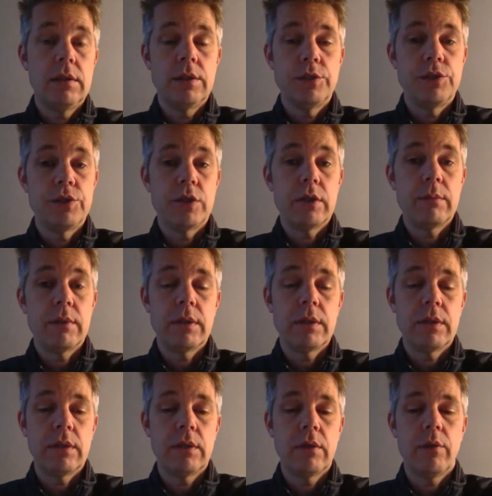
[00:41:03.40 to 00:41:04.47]

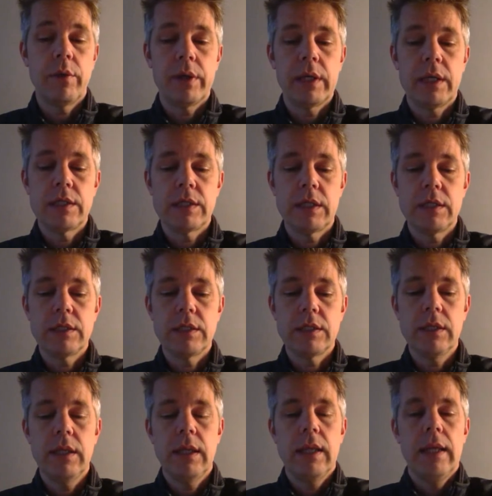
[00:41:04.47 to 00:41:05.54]
German
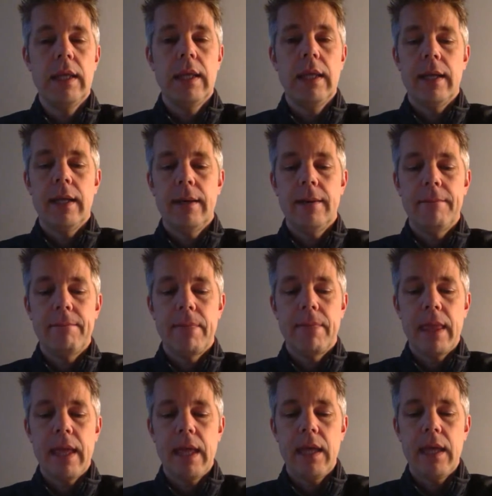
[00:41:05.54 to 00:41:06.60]
organization.
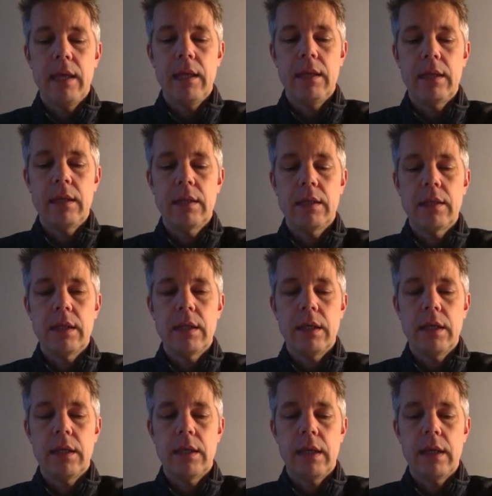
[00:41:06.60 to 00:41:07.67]
And
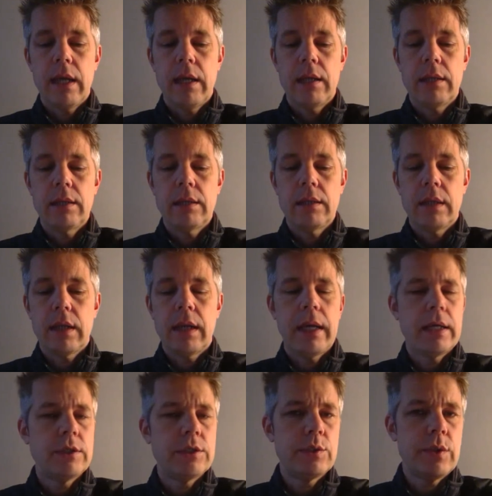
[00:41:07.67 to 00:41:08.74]
I
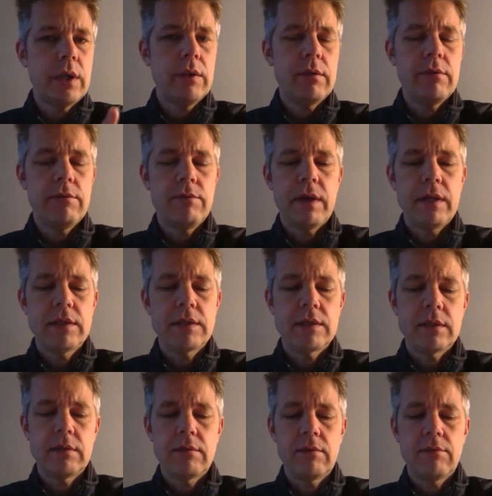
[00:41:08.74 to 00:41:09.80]
had two other events
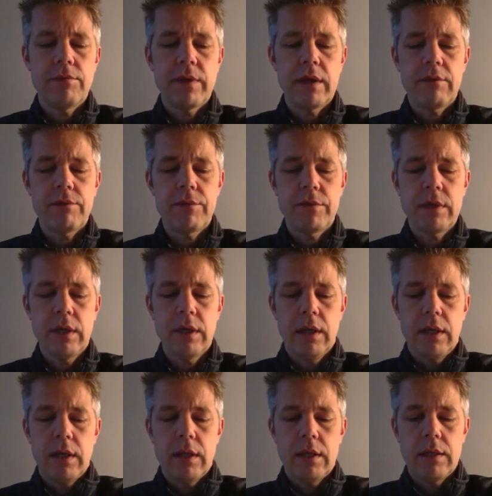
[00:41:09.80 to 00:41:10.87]
in Frankfurt.
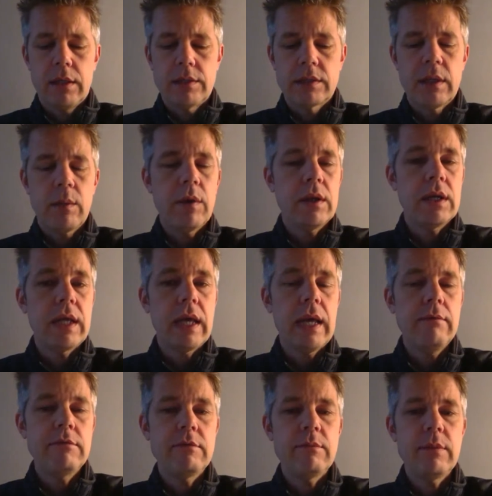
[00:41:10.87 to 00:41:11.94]
Someone
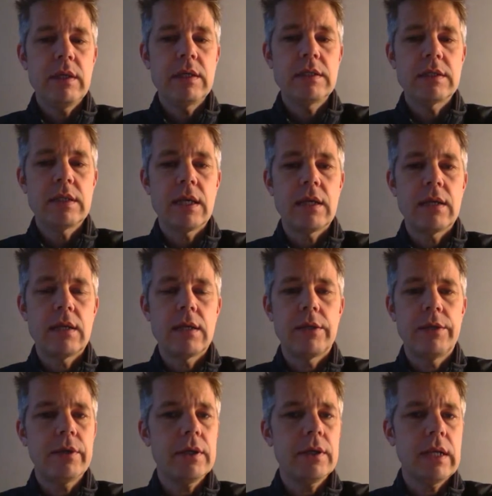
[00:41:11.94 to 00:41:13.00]
came to me and said,
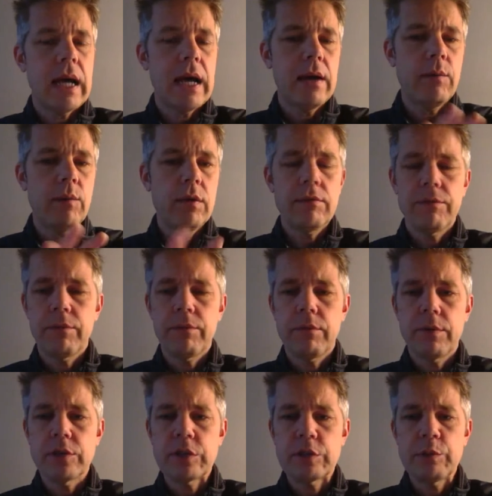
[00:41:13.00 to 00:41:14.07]
Jurgen, I work
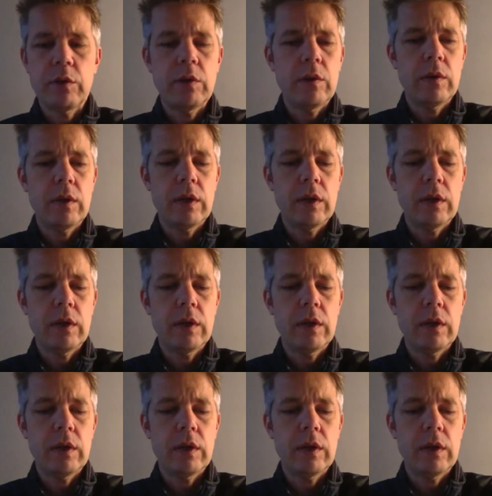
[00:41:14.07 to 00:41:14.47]
for a small